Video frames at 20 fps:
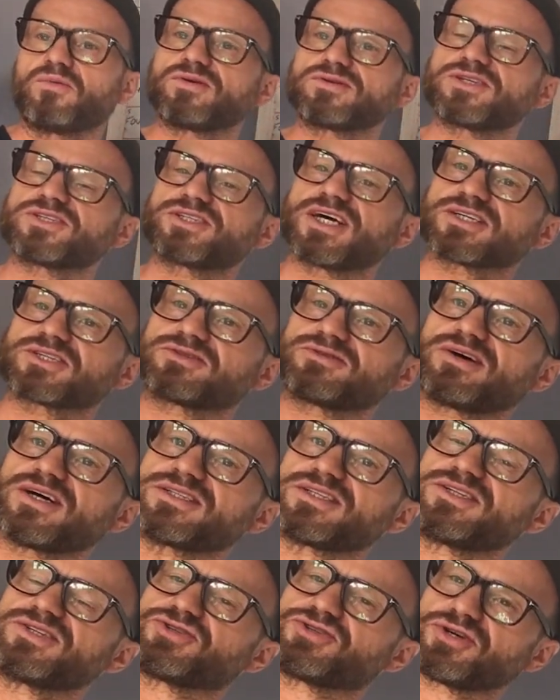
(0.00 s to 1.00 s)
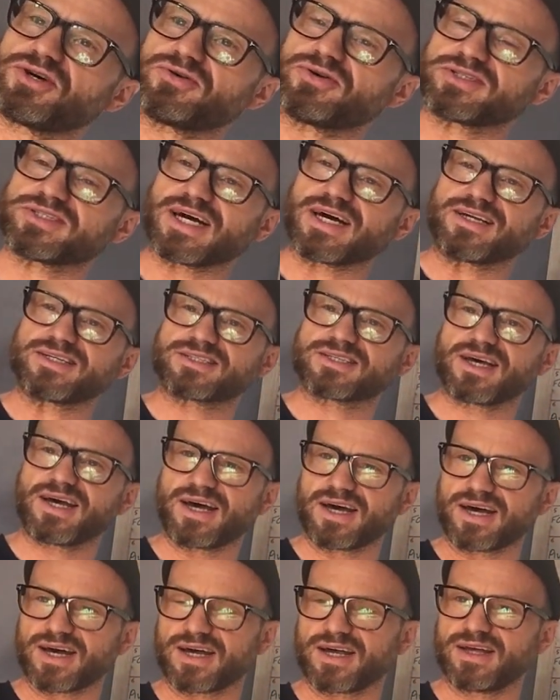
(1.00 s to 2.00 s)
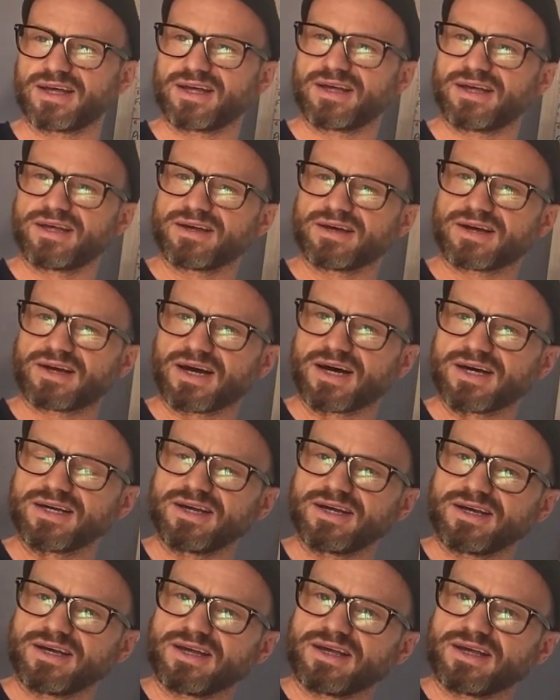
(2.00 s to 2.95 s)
What does texturizing do exactly to hair, okay?